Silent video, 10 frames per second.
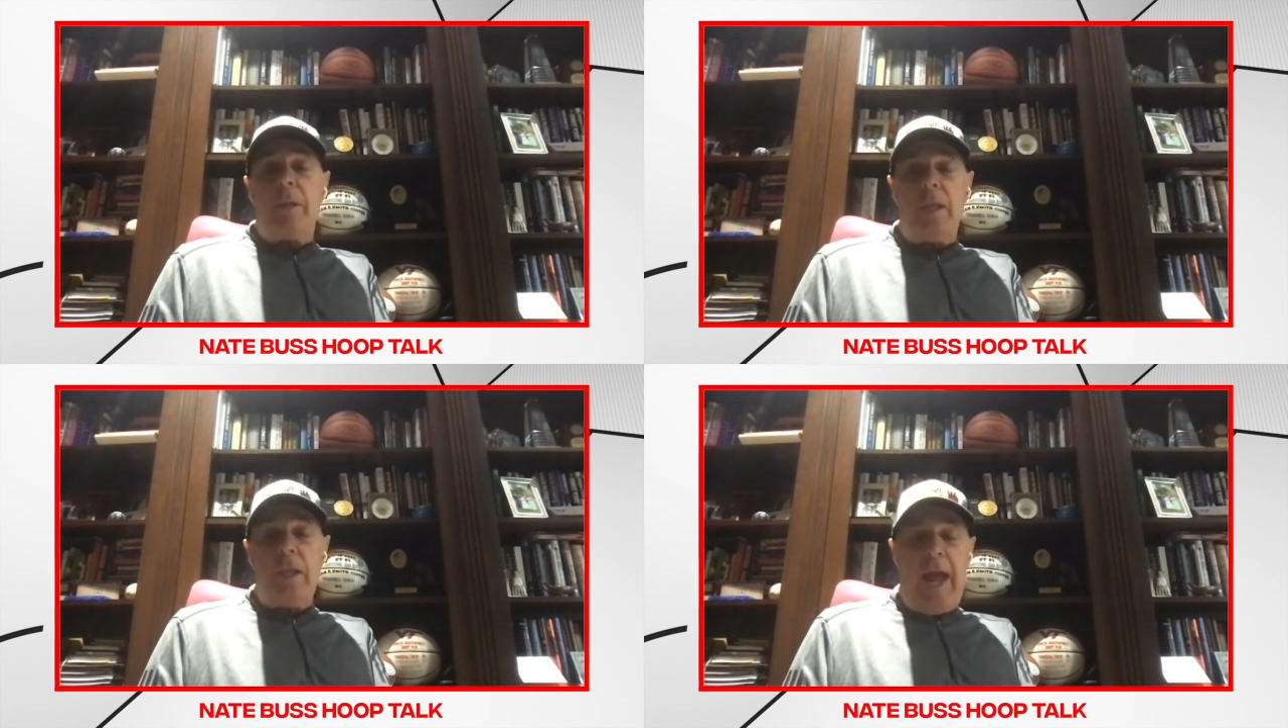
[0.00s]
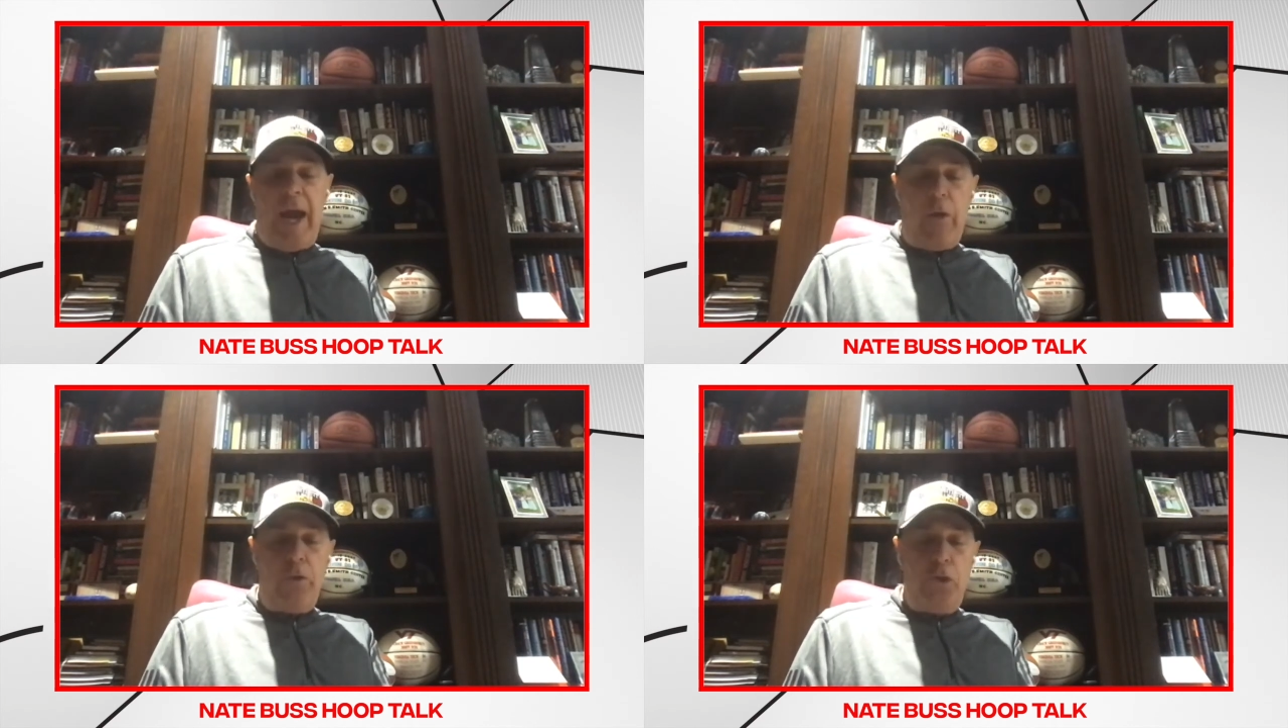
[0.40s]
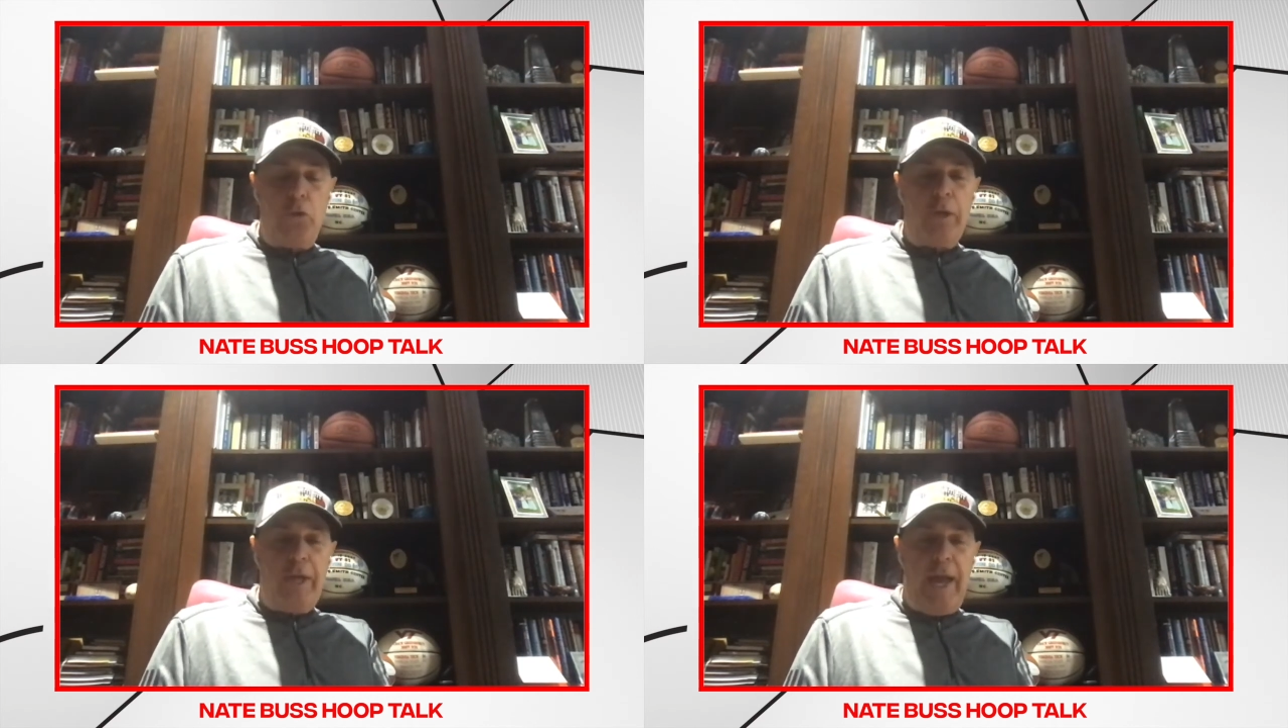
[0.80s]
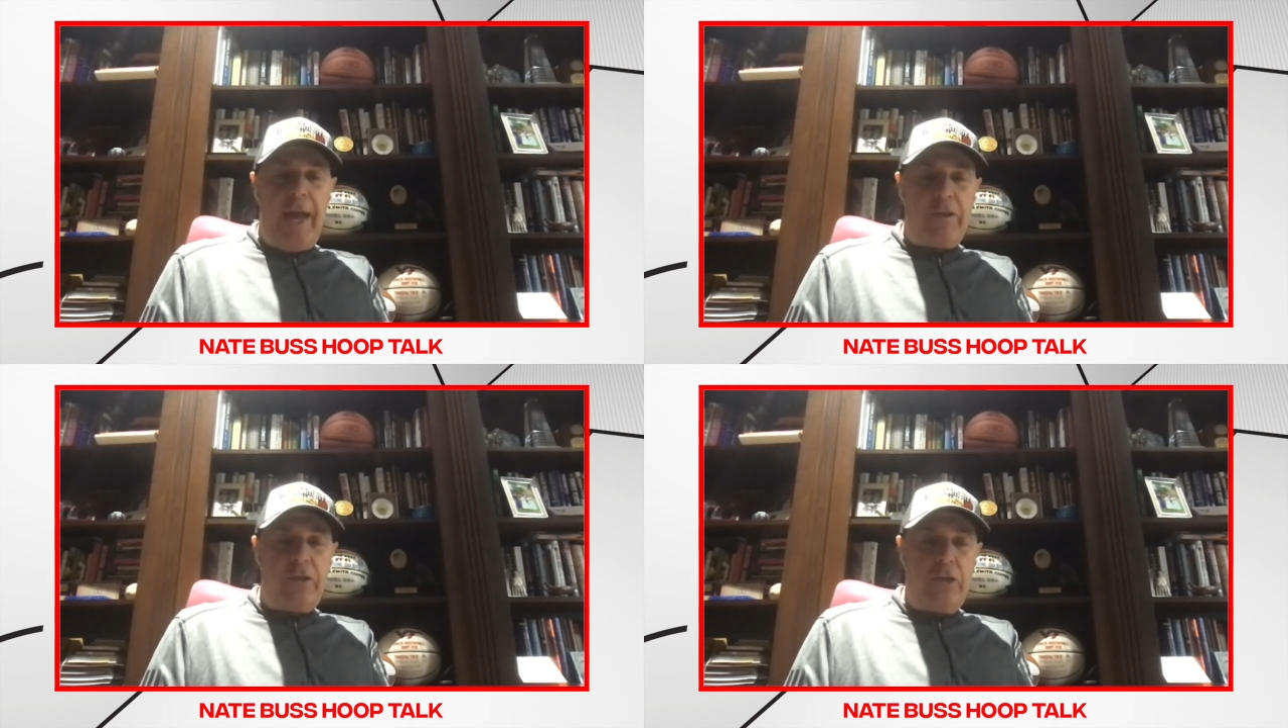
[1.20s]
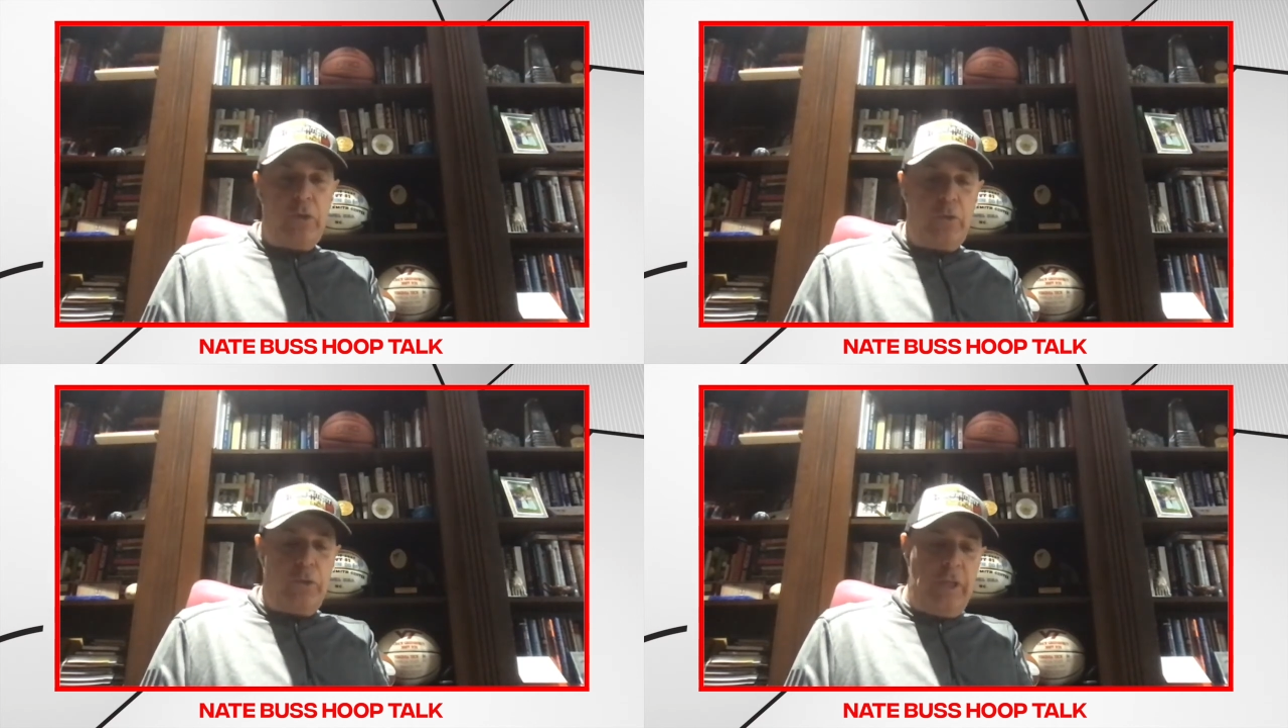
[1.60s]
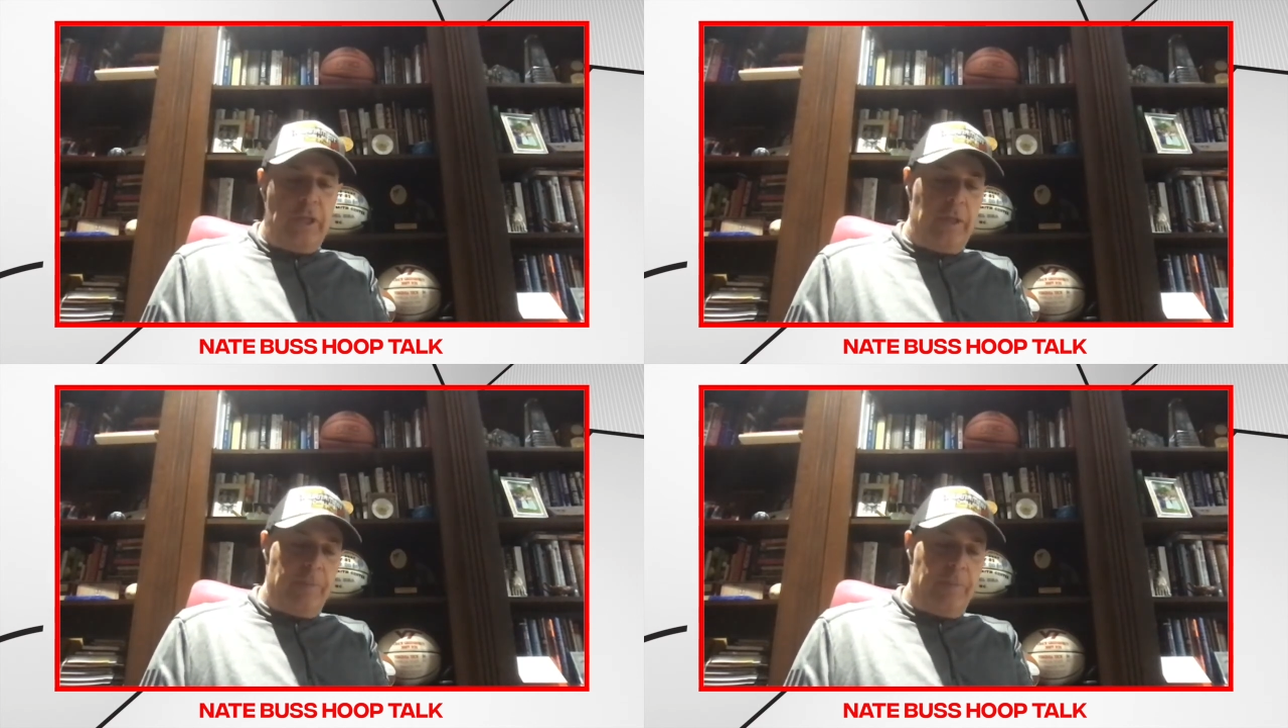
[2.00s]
How you react to the